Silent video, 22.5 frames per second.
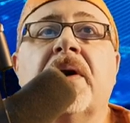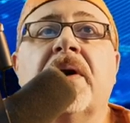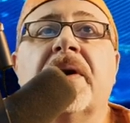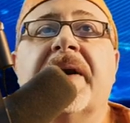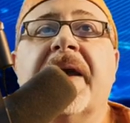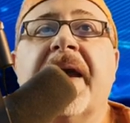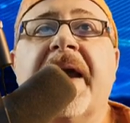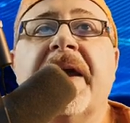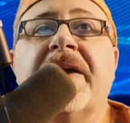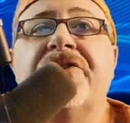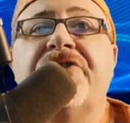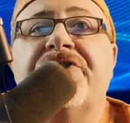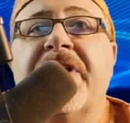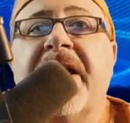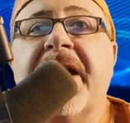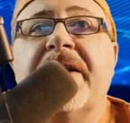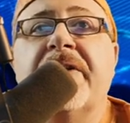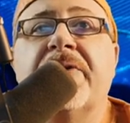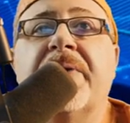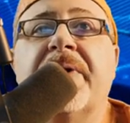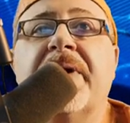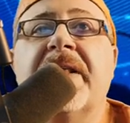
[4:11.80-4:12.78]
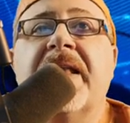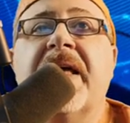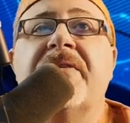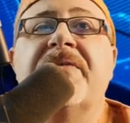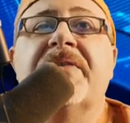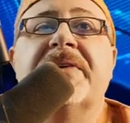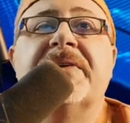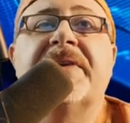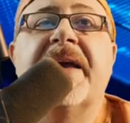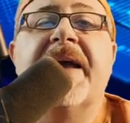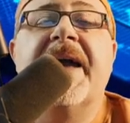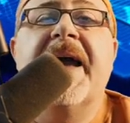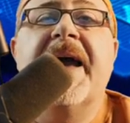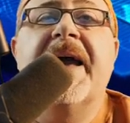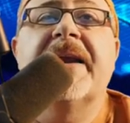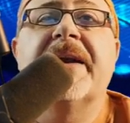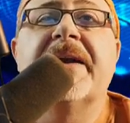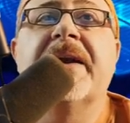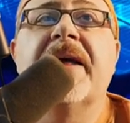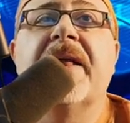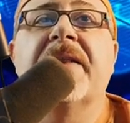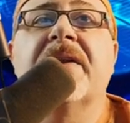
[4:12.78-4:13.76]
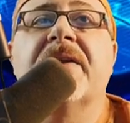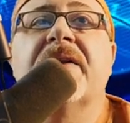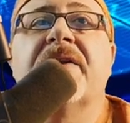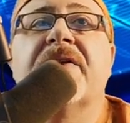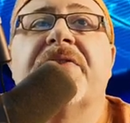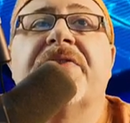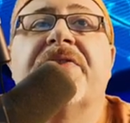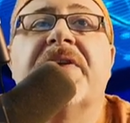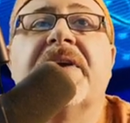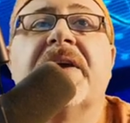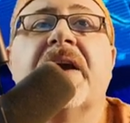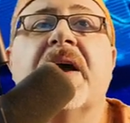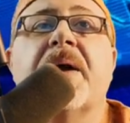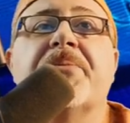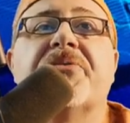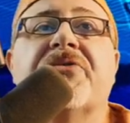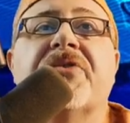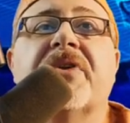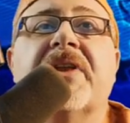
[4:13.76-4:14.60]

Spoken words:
Okay, on January 11th, they had another little thing up.